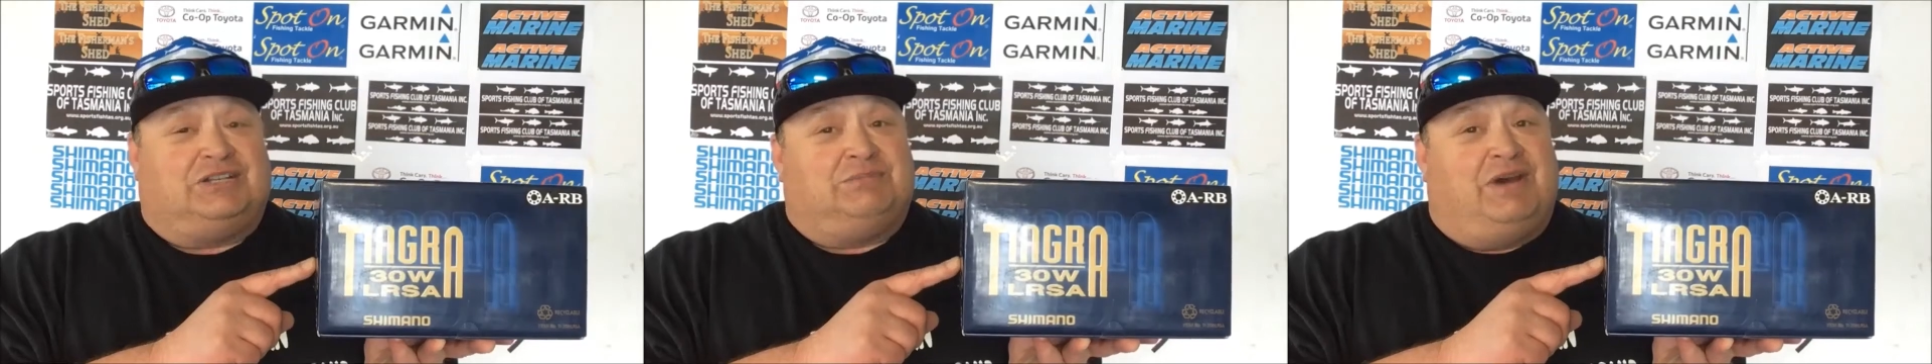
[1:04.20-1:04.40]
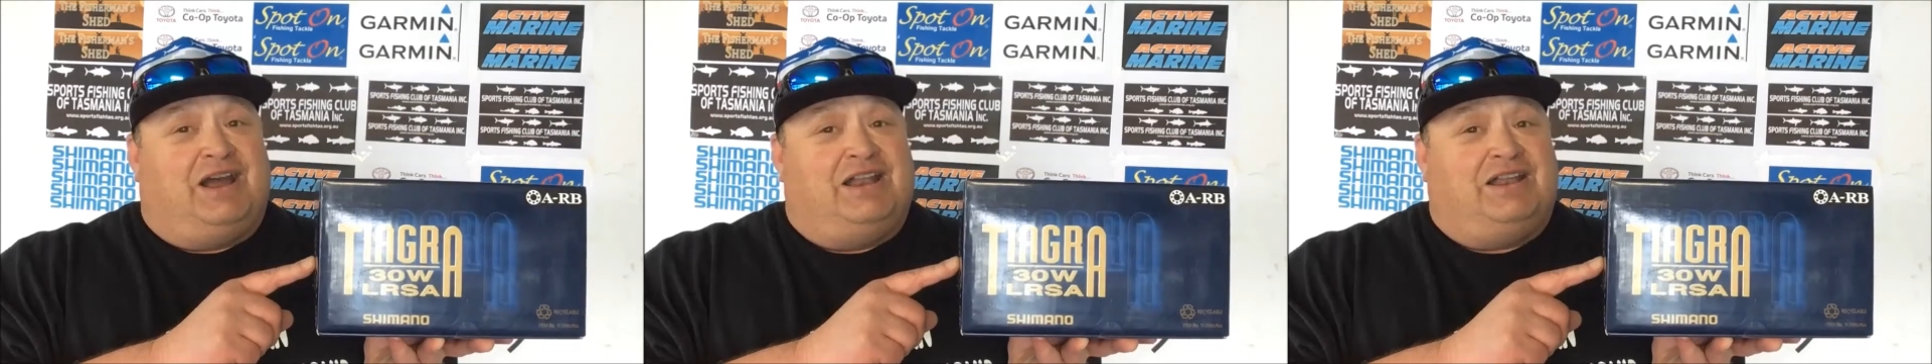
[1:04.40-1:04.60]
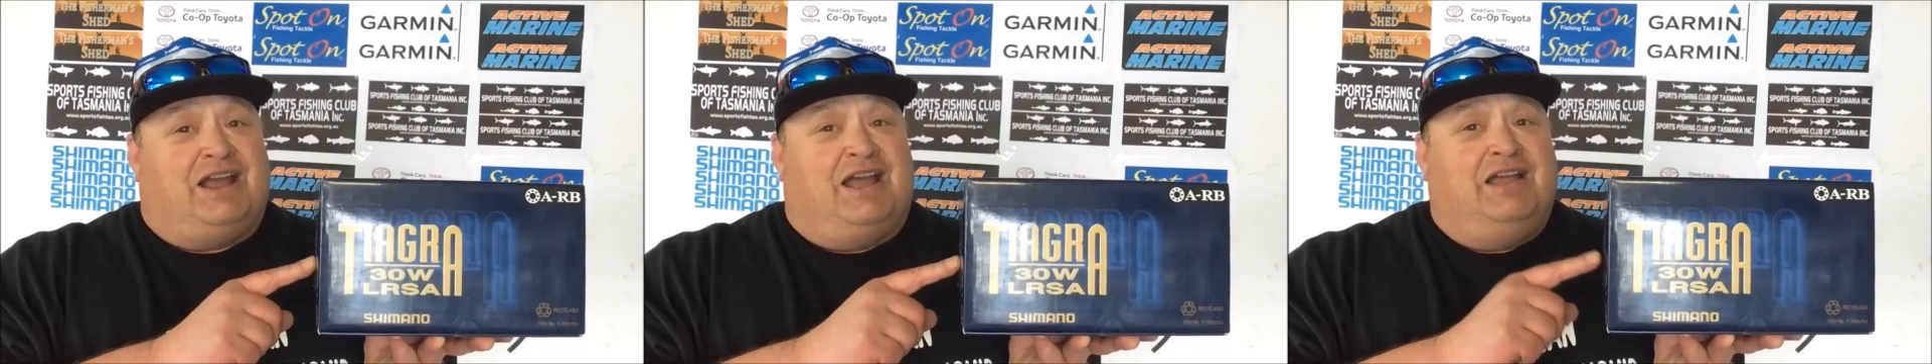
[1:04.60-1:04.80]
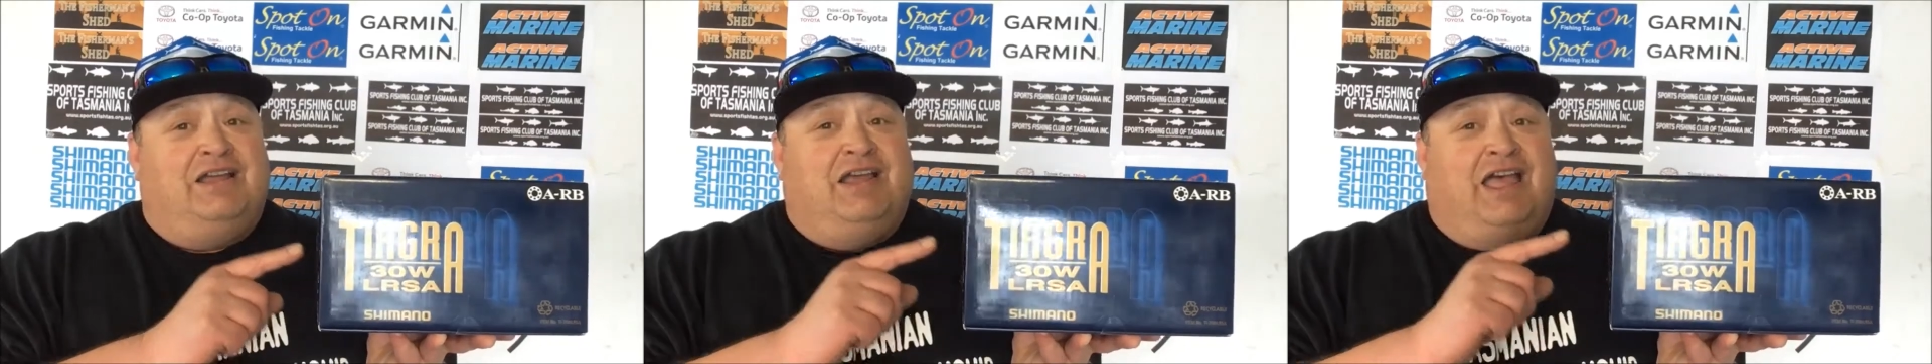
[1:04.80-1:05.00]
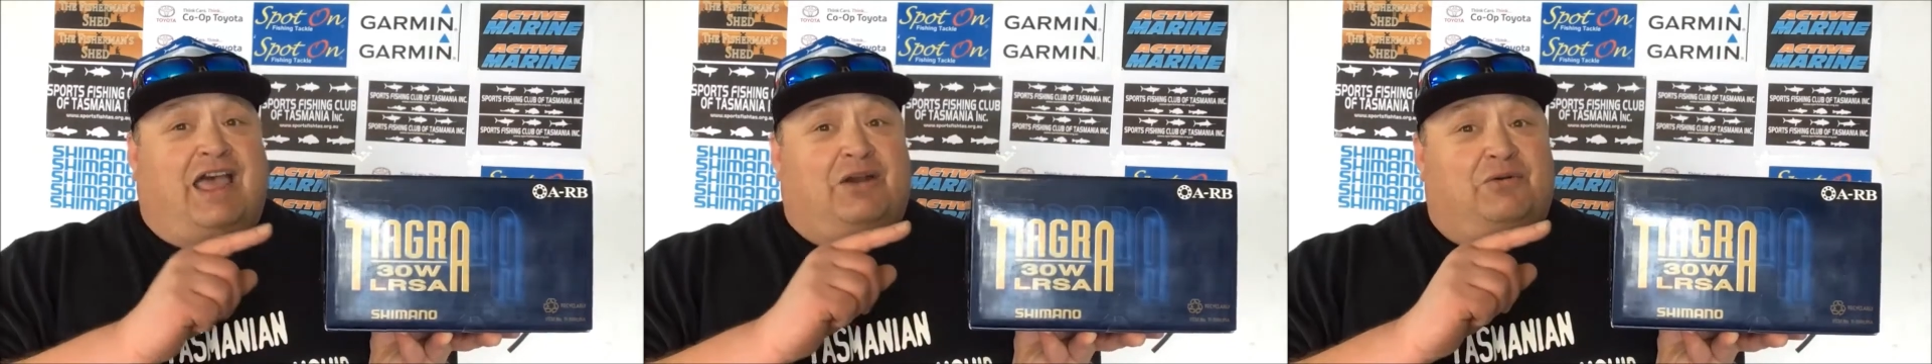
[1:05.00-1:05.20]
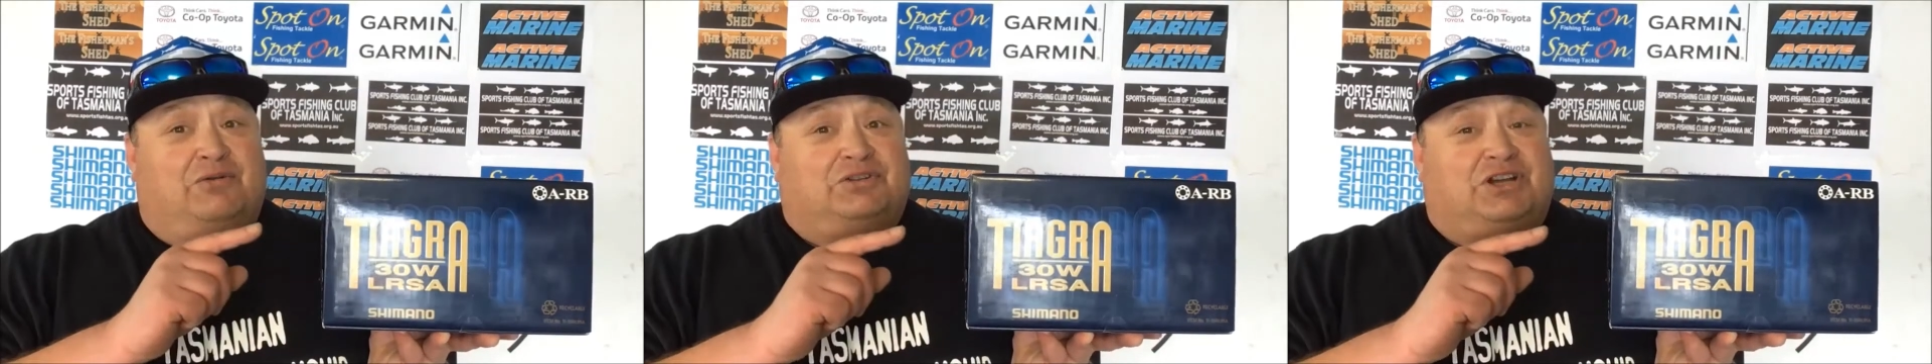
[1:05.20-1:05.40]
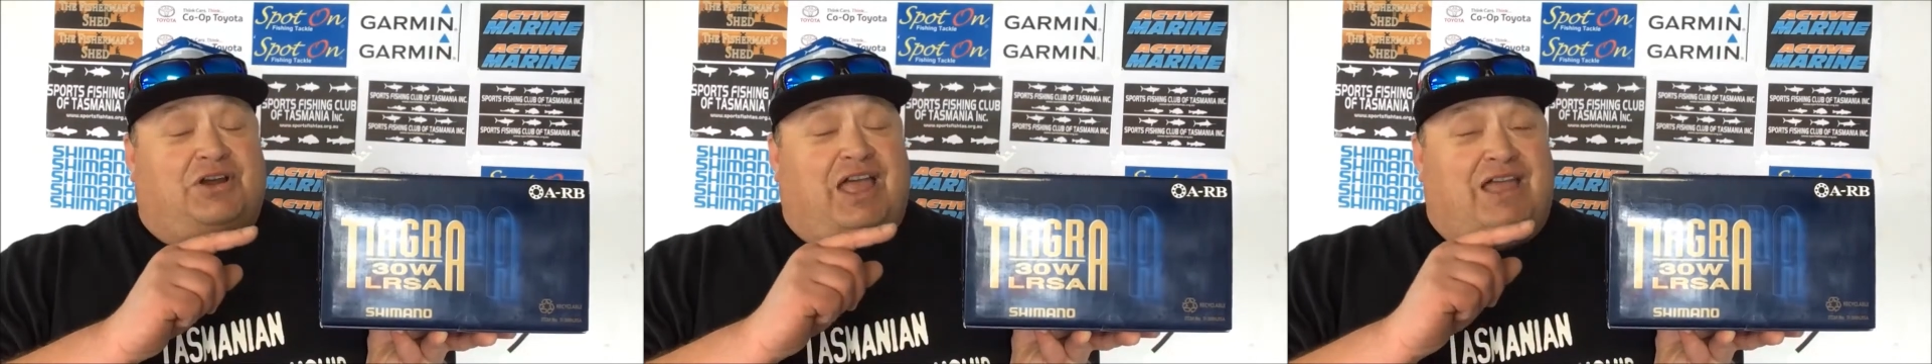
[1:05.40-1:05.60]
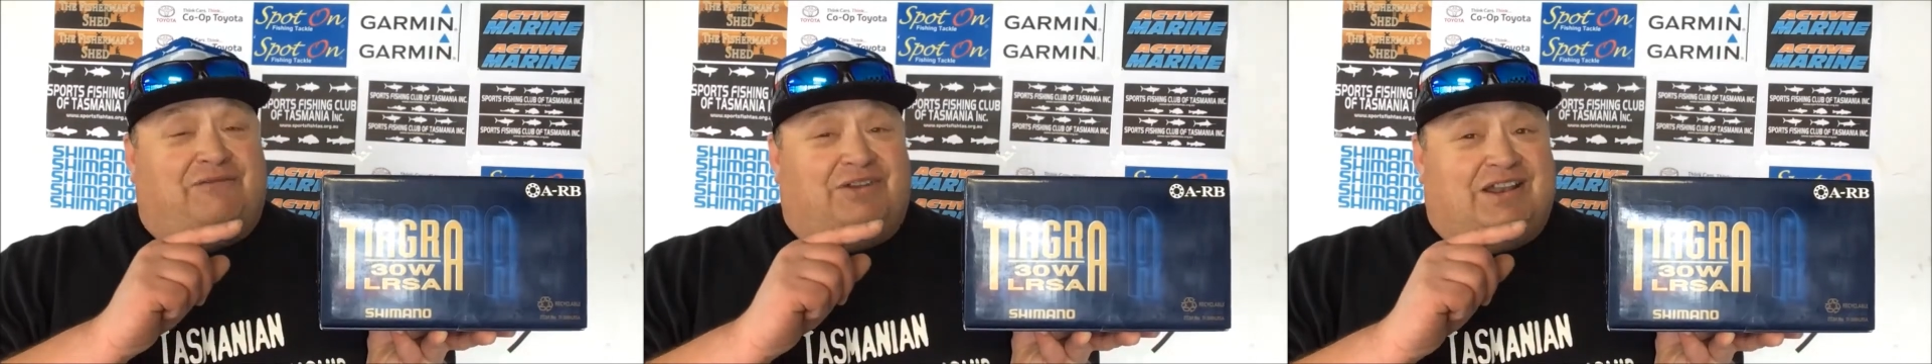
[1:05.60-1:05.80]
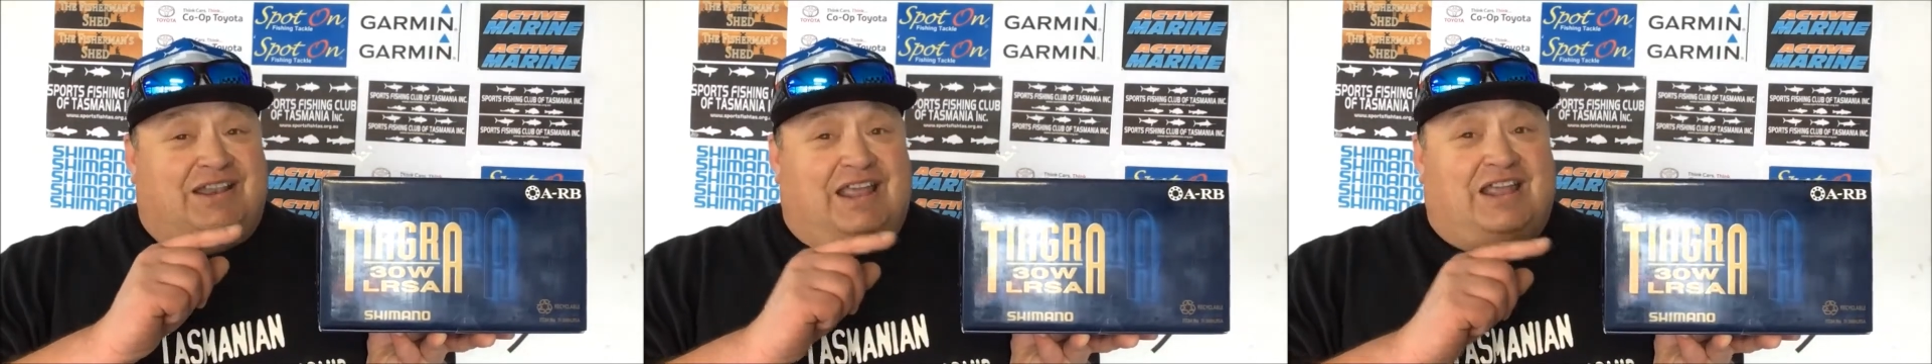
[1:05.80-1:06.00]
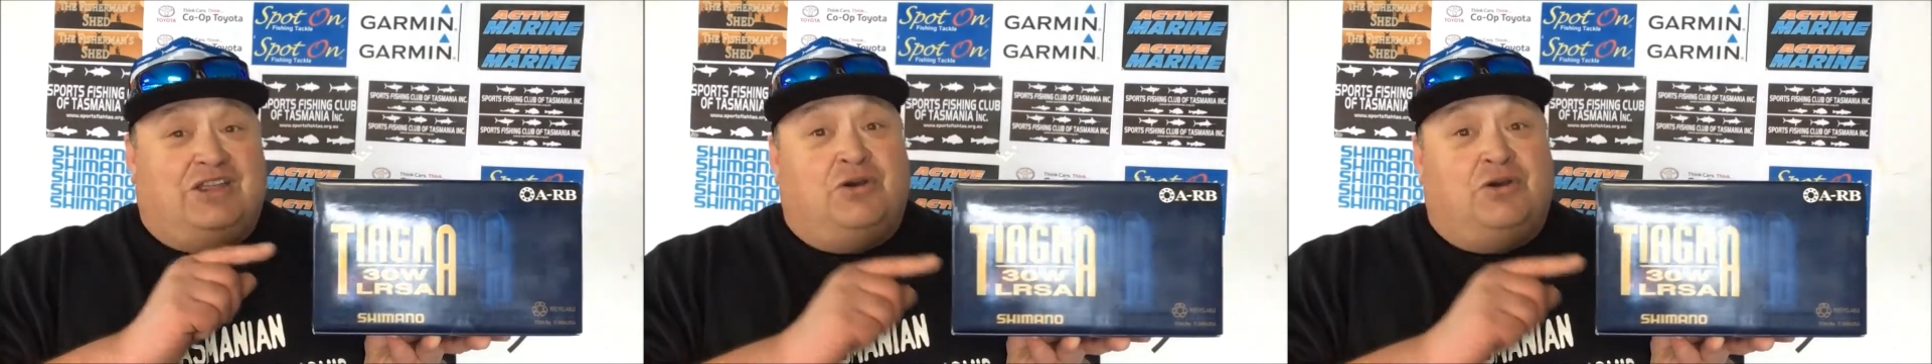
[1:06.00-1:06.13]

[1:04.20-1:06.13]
Tasmania and also having their,